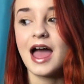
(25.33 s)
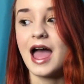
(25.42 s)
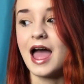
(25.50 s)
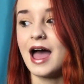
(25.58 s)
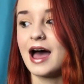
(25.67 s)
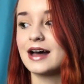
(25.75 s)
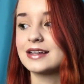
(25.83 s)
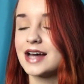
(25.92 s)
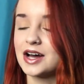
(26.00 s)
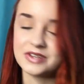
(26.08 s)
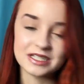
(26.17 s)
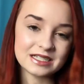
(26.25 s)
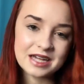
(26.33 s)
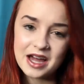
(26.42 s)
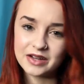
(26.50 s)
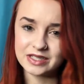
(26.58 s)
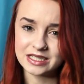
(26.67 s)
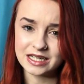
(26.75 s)
and obviously I
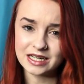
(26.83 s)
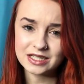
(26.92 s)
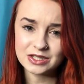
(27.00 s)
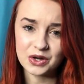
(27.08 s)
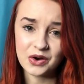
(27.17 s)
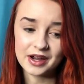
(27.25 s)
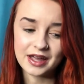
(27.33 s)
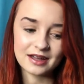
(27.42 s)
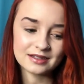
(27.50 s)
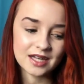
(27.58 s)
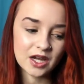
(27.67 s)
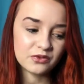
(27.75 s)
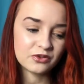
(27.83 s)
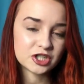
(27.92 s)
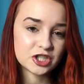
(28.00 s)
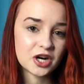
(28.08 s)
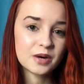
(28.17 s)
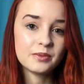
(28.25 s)
haven't seen it, so I can't say for
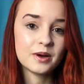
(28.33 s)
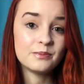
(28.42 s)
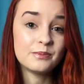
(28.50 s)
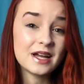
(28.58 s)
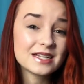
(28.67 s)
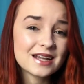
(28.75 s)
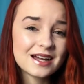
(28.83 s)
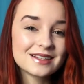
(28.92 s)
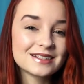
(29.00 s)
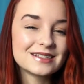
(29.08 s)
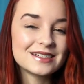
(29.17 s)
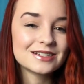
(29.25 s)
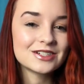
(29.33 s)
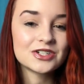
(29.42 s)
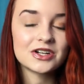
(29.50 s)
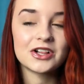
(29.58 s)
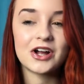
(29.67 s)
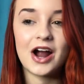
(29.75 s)
sure, but based on the teaser
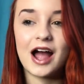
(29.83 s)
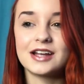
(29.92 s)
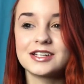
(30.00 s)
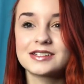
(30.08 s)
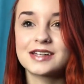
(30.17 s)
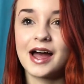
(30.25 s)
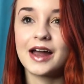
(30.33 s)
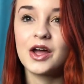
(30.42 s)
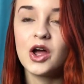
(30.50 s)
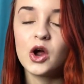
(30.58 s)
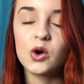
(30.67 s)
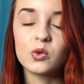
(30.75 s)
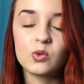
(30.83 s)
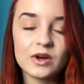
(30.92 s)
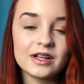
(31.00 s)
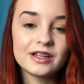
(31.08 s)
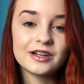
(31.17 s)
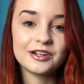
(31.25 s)
trailer, I just got
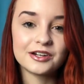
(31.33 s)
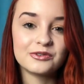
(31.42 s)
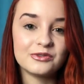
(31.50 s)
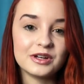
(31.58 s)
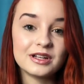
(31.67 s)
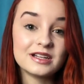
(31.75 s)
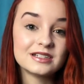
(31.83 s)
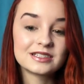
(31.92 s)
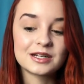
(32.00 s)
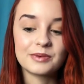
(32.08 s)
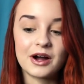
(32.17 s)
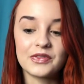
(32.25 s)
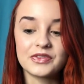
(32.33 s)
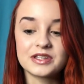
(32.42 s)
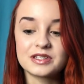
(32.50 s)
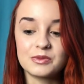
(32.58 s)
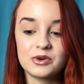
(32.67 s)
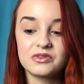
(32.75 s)
really good feelings about
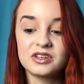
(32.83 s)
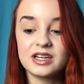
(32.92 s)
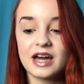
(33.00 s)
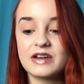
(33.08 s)
this movie.